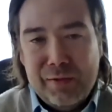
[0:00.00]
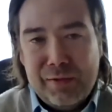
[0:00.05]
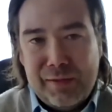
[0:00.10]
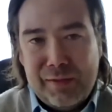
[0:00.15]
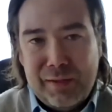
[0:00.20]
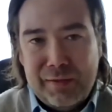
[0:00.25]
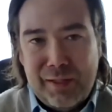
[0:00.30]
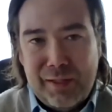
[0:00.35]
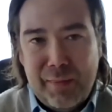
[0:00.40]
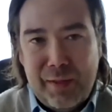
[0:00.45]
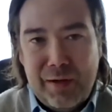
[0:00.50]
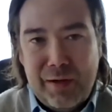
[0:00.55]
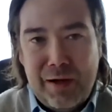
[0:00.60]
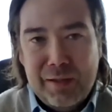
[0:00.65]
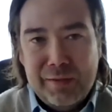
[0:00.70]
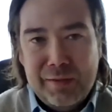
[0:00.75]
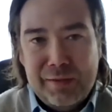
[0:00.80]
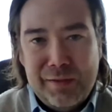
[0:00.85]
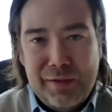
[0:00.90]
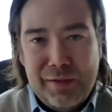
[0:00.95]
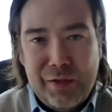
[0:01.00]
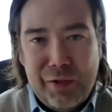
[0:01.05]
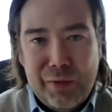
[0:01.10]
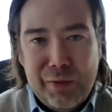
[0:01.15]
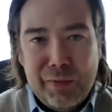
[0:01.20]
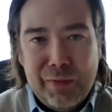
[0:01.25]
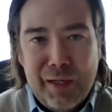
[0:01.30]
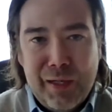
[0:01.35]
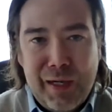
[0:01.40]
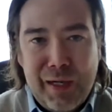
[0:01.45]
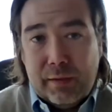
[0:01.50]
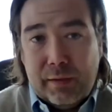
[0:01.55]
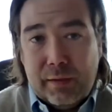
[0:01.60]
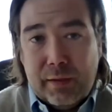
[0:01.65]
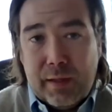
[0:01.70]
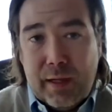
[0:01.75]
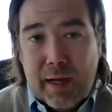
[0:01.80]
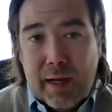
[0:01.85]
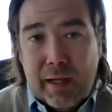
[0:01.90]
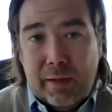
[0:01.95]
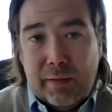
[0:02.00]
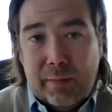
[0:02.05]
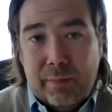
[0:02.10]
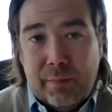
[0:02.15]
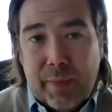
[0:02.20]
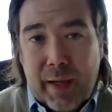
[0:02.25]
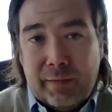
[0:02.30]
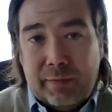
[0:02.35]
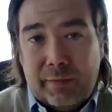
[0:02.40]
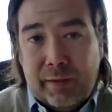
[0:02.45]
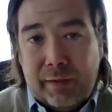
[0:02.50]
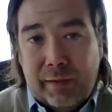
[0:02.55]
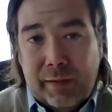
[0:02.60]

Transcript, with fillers: architecture to our developer team